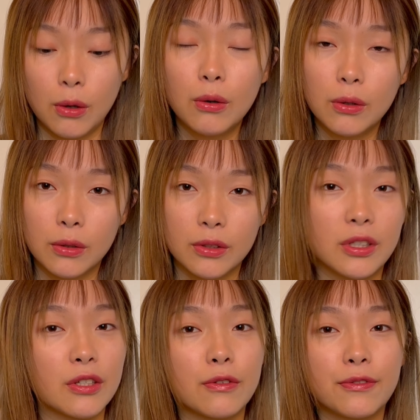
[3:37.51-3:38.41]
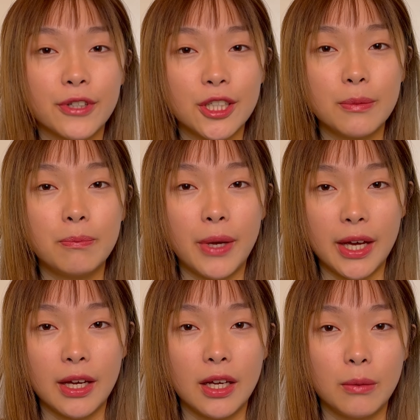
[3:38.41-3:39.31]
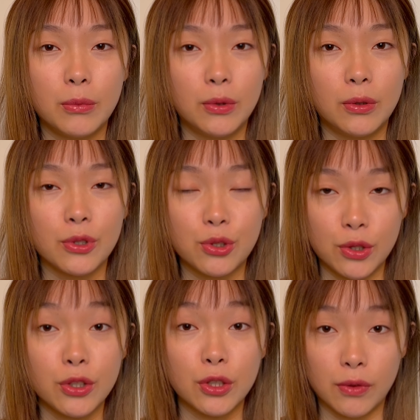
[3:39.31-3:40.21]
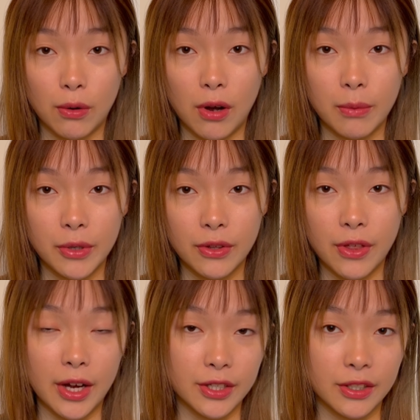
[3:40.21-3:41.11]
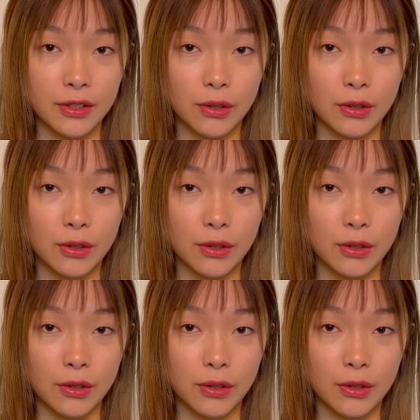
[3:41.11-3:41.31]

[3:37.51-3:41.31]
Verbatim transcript: Or does freedom bear a more stringent requirement that is,